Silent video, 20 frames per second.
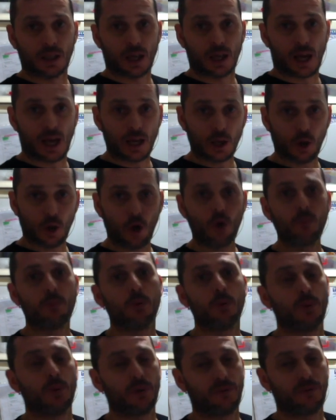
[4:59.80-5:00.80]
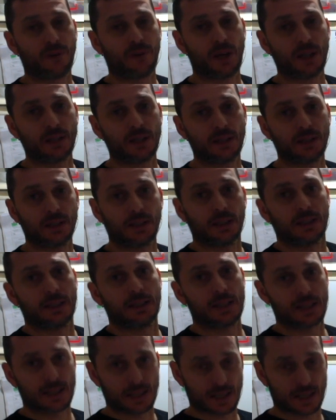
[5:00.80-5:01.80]
I hope you will find
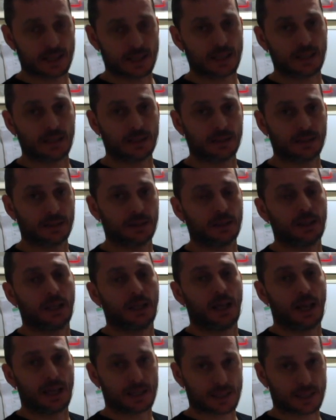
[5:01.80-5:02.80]
this lesson as